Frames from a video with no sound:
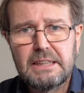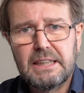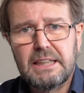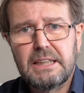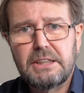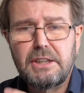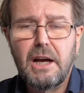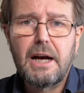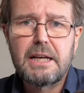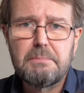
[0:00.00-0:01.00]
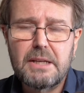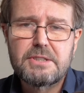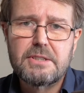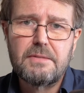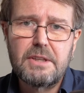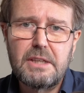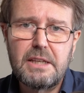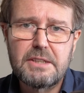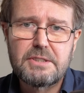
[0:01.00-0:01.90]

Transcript: 9 months of the year.